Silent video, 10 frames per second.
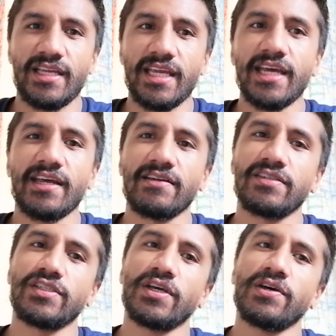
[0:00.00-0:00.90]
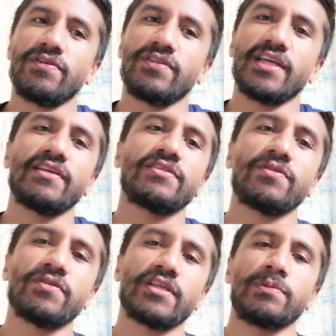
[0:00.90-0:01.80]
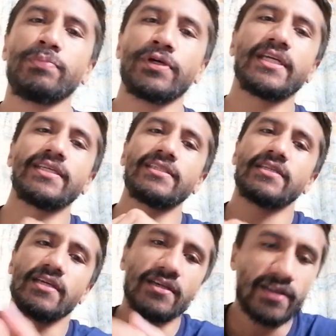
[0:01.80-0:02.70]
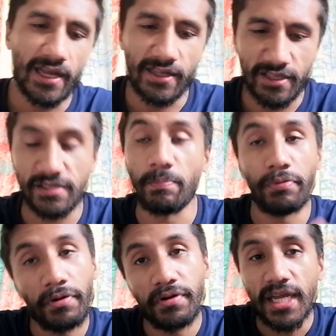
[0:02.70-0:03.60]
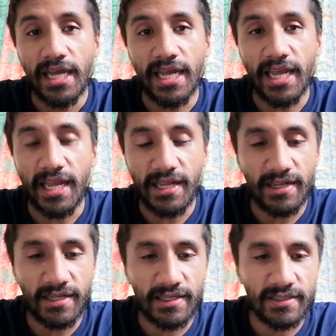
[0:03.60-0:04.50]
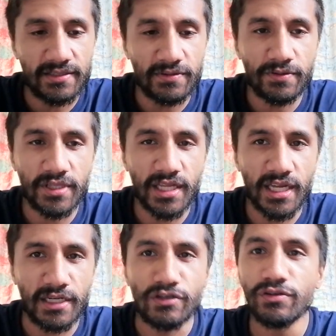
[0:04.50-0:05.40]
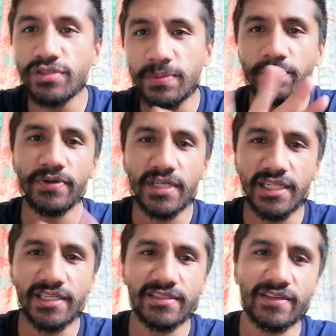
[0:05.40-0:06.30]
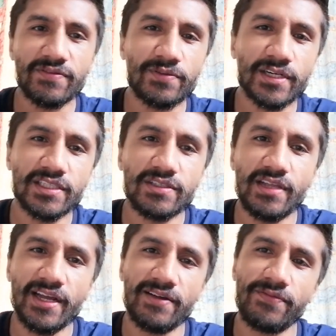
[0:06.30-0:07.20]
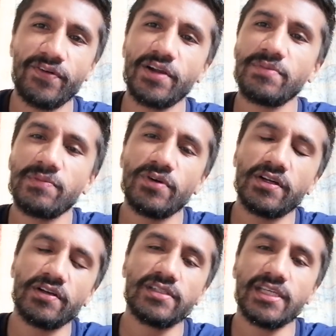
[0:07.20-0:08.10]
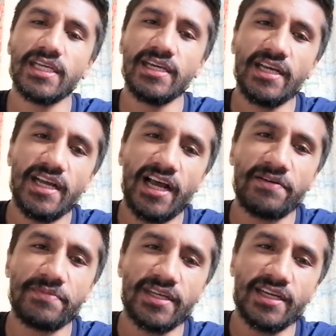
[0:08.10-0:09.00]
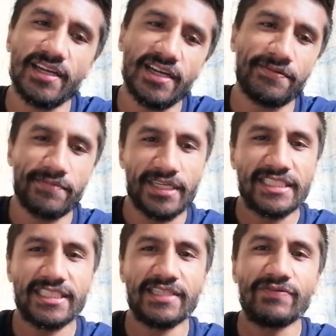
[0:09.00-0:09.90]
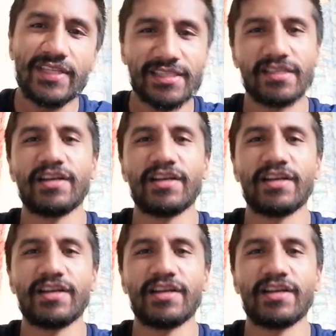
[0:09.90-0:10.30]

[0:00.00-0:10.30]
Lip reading: Yeah, so thank you to all the supporters, the support, and all the new supporters. If you want to follow me more closely, help me achieve this